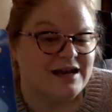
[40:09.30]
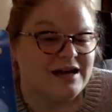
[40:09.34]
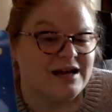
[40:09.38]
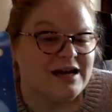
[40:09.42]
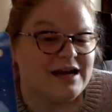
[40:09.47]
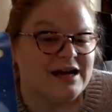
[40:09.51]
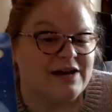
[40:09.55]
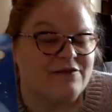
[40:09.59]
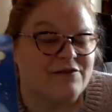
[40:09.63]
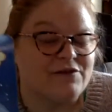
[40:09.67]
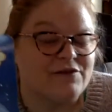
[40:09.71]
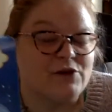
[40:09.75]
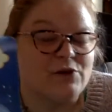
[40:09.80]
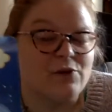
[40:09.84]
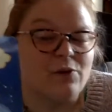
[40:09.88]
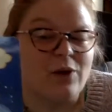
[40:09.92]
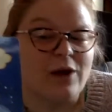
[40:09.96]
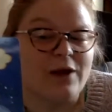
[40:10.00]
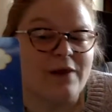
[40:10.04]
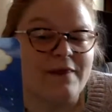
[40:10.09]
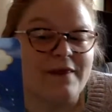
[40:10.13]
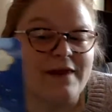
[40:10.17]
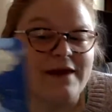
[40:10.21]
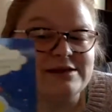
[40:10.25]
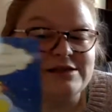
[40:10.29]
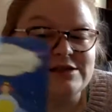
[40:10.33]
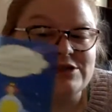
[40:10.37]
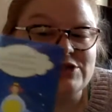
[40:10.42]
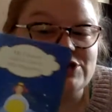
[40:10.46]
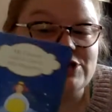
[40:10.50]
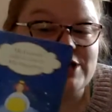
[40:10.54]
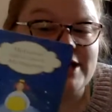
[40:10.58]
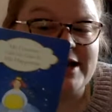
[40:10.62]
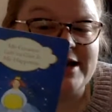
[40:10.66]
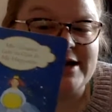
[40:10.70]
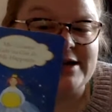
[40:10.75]
If you want that to
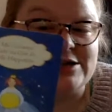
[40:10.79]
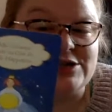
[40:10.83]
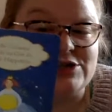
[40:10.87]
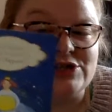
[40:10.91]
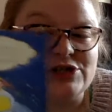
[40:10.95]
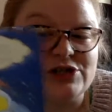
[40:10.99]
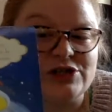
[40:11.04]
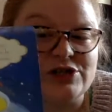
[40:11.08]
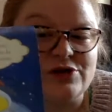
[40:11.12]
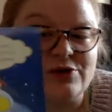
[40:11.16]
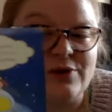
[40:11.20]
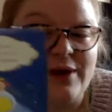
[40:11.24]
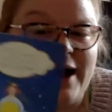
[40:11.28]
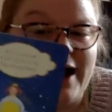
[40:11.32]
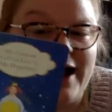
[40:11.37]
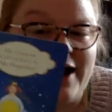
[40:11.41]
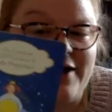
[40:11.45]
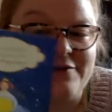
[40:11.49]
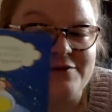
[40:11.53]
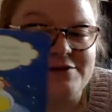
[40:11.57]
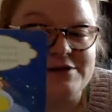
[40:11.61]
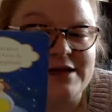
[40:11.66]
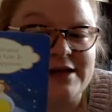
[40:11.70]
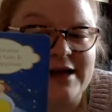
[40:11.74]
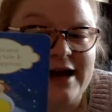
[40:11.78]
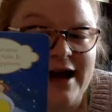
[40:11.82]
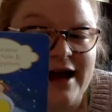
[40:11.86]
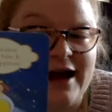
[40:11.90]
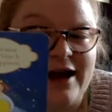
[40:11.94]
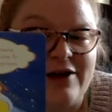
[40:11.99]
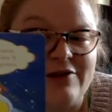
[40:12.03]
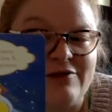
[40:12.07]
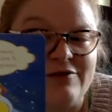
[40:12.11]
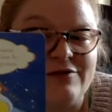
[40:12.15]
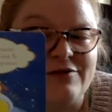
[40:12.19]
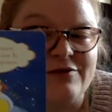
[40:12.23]
change, you have to
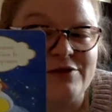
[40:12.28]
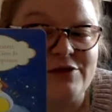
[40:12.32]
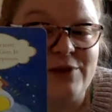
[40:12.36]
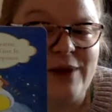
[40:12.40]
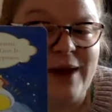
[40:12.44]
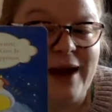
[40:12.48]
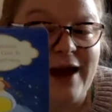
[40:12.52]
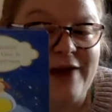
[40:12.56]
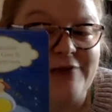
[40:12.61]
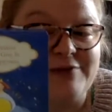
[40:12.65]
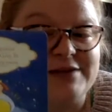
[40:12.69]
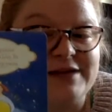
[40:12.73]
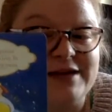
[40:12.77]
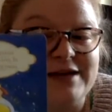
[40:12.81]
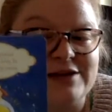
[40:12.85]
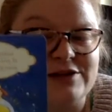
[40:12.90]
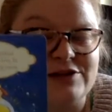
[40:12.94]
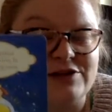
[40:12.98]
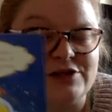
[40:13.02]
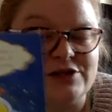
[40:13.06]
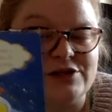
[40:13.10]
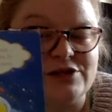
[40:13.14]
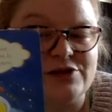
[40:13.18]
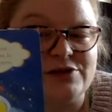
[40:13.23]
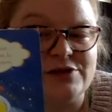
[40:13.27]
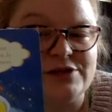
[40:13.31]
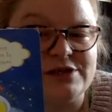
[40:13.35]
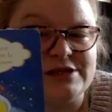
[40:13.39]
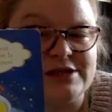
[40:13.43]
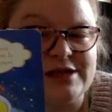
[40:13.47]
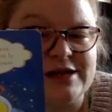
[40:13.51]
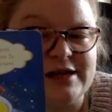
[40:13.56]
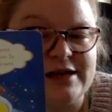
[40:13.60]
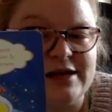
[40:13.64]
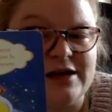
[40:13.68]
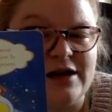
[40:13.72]
enter into a
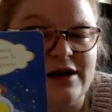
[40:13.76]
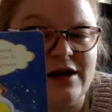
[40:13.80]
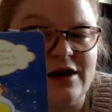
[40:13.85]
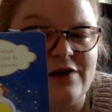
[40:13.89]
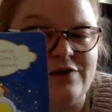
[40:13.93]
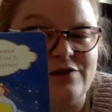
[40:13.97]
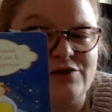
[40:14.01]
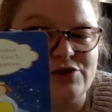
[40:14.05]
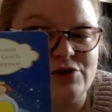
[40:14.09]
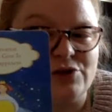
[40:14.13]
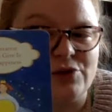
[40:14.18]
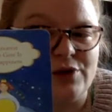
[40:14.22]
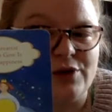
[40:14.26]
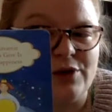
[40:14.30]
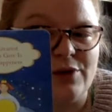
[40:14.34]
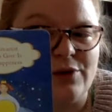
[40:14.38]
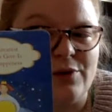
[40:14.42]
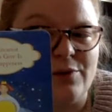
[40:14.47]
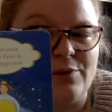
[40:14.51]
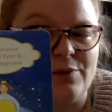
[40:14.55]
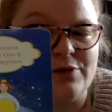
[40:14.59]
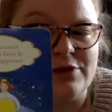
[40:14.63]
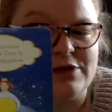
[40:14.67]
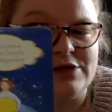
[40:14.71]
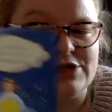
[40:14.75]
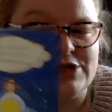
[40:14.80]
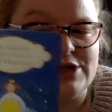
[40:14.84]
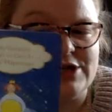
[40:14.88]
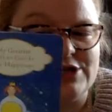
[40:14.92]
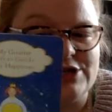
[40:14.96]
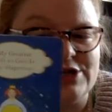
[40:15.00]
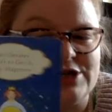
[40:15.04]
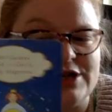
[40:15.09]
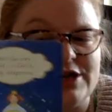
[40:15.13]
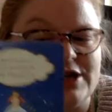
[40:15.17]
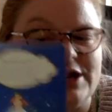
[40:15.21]
state of joy or
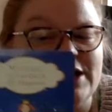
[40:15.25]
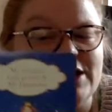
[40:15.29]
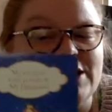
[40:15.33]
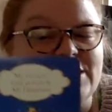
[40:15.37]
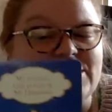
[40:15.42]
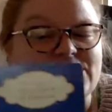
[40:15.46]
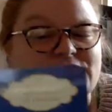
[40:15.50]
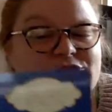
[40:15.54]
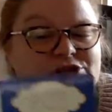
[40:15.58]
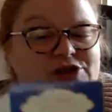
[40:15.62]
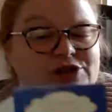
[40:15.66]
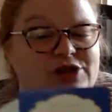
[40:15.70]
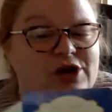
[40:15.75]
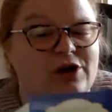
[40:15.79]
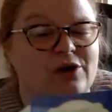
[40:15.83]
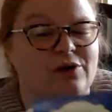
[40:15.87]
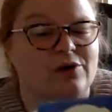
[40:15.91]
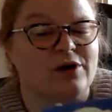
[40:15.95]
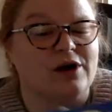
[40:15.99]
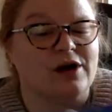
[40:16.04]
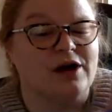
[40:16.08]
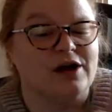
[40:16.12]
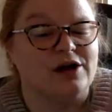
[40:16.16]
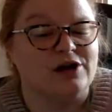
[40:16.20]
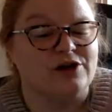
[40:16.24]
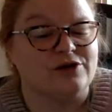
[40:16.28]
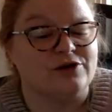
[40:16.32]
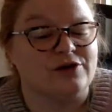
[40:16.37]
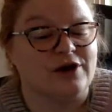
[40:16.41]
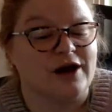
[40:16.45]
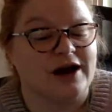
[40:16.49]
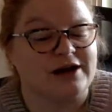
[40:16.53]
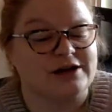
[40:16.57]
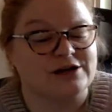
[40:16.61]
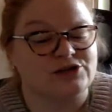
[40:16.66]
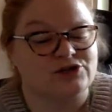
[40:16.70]
appreciation. So you
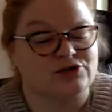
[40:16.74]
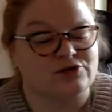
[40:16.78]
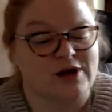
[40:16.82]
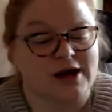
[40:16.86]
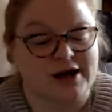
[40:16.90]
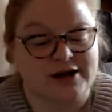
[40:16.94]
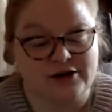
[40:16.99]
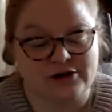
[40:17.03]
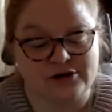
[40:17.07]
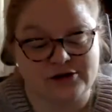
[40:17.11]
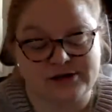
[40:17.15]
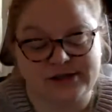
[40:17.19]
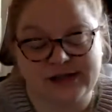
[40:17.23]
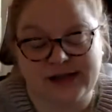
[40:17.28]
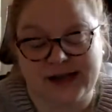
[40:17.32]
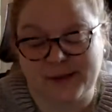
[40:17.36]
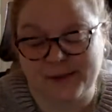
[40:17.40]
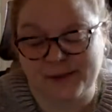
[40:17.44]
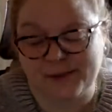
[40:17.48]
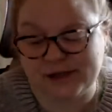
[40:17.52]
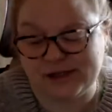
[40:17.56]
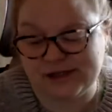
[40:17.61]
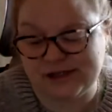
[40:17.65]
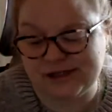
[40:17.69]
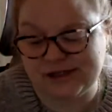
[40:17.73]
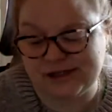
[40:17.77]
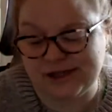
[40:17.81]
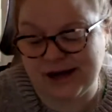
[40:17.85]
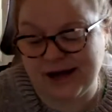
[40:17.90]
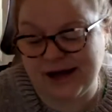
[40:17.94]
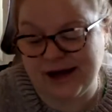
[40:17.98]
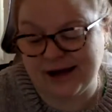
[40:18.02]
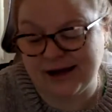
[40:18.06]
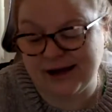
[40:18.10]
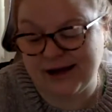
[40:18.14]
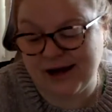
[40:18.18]
got to try your damnedest
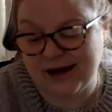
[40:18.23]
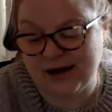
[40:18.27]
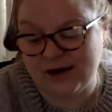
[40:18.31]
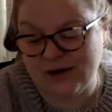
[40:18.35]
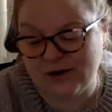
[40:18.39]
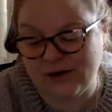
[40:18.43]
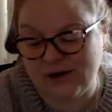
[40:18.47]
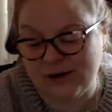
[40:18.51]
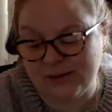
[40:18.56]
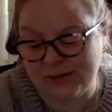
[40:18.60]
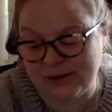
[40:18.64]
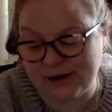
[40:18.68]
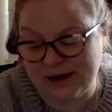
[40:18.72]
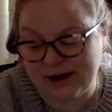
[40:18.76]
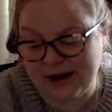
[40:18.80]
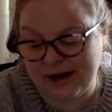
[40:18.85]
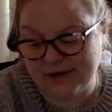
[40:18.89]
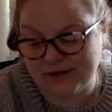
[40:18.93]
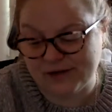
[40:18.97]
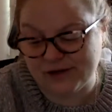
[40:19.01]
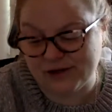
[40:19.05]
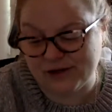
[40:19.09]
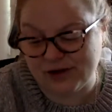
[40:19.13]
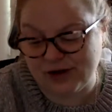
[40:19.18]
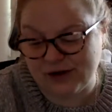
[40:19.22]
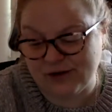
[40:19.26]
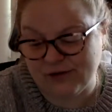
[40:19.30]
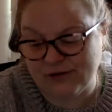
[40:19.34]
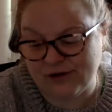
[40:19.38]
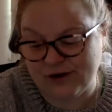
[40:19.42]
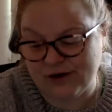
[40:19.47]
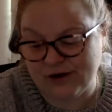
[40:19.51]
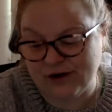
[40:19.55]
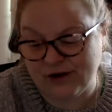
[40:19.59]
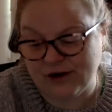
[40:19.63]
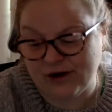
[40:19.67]
today. I know I'm going to have to try
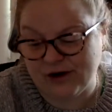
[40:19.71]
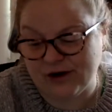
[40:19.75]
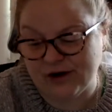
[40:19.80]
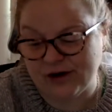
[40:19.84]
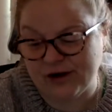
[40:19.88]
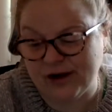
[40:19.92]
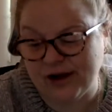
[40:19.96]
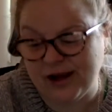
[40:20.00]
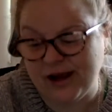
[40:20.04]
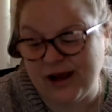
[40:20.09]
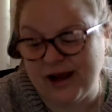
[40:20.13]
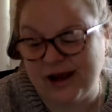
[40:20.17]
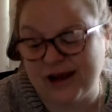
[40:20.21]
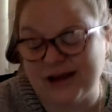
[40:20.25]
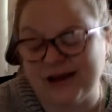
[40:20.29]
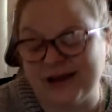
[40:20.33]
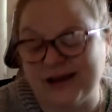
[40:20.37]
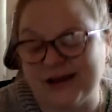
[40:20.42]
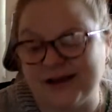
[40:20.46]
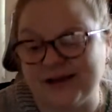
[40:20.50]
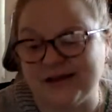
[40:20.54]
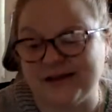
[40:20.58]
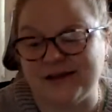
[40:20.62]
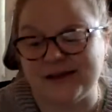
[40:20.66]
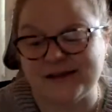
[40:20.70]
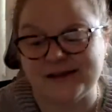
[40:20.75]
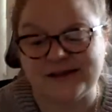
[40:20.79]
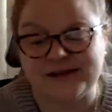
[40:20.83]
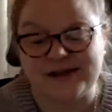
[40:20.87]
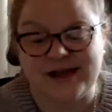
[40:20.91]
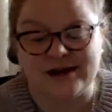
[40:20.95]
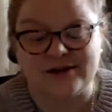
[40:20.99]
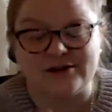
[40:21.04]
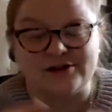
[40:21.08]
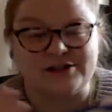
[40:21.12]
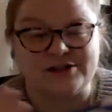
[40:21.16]
very hard.
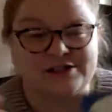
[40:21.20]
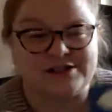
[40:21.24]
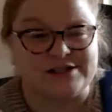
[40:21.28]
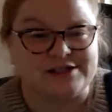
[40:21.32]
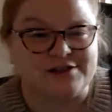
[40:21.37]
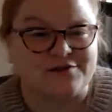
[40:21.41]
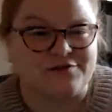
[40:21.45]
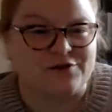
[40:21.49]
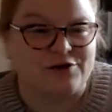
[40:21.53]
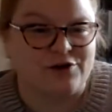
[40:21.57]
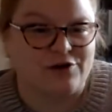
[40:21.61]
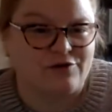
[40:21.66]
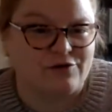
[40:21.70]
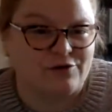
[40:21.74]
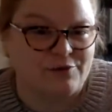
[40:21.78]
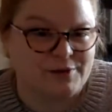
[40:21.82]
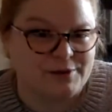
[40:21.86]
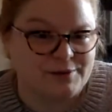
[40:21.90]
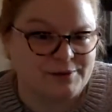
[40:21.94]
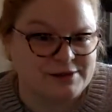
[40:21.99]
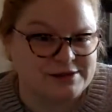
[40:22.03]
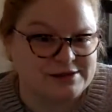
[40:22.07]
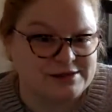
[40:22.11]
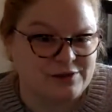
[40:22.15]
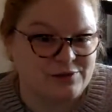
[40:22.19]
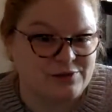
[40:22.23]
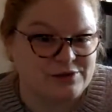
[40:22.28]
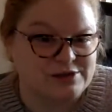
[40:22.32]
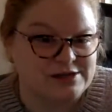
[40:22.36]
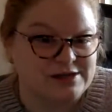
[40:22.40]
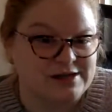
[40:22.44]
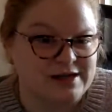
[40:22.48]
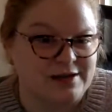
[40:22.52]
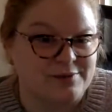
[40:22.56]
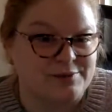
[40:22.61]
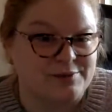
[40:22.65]
This energy is difficult for me because I
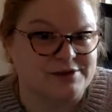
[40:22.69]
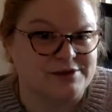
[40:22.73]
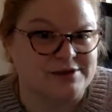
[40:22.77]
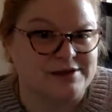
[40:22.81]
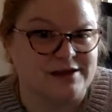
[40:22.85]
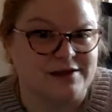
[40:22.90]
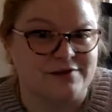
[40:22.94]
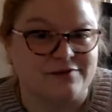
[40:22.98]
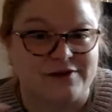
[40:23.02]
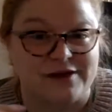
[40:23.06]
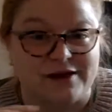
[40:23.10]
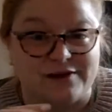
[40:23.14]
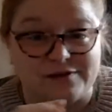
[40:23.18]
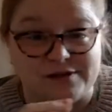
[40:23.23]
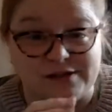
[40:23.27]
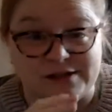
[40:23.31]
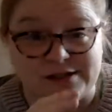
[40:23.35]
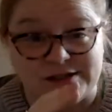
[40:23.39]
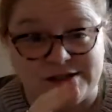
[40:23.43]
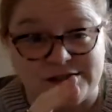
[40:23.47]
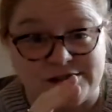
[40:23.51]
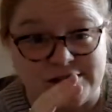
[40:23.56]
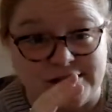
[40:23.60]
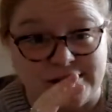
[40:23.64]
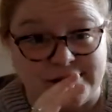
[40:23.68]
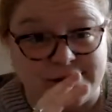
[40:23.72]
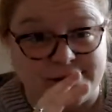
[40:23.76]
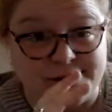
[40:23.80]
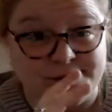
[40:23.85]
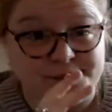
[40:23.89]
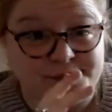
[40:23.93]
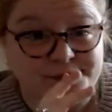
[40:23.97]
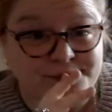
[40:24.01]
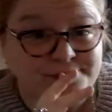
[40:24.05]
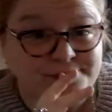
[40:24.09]
wasn't able to give gifts this year,